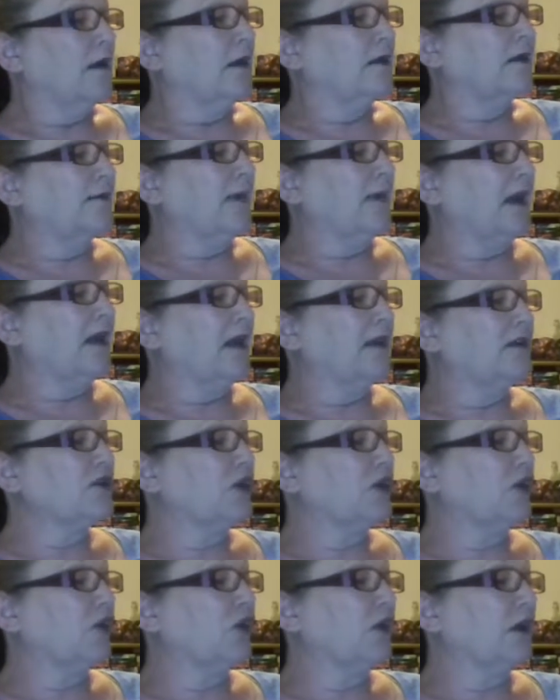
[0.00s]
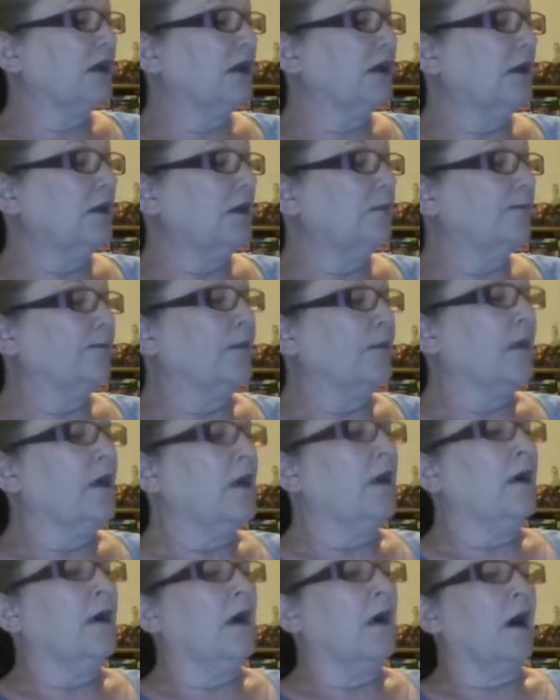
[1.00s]
It's made in Turkey,
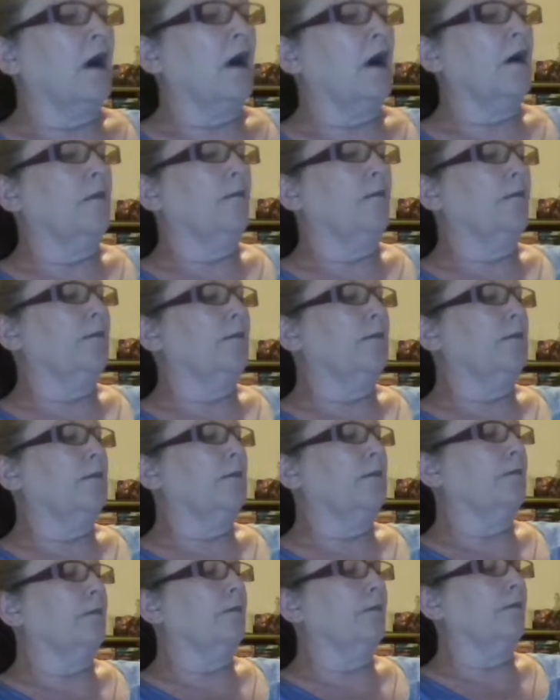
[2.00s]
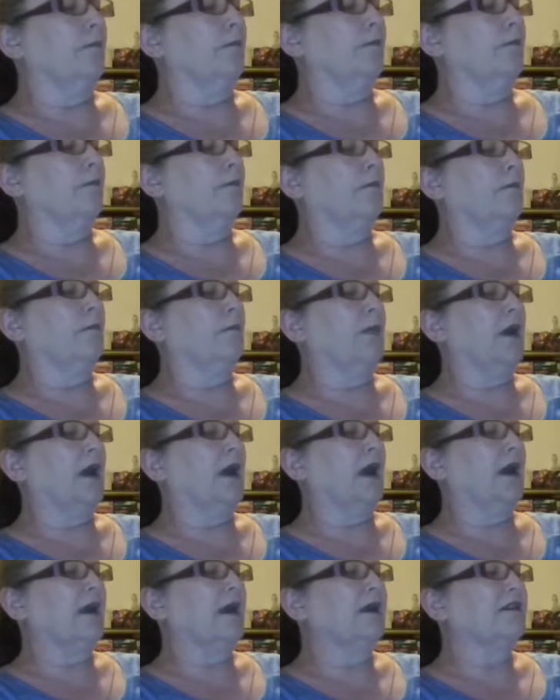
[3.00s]
but
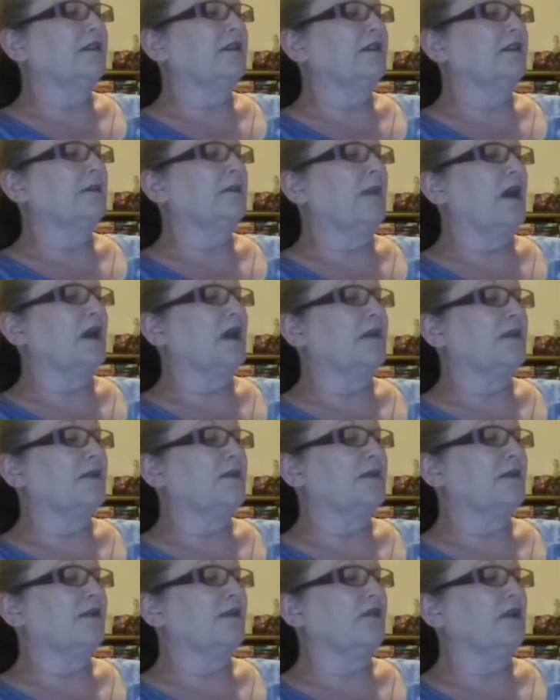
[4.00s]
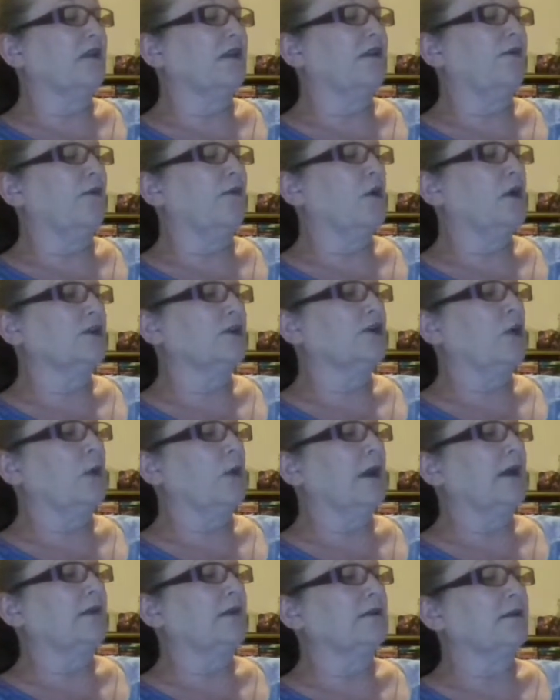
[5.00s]
I guess it's made specifically for
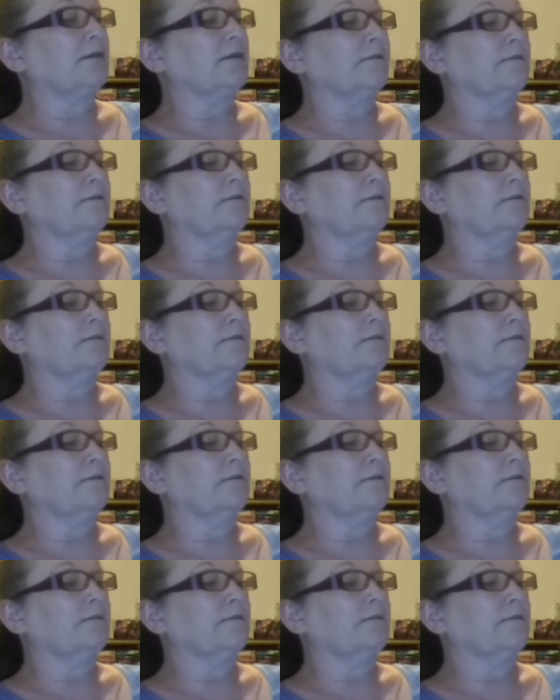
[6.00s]
Joann's.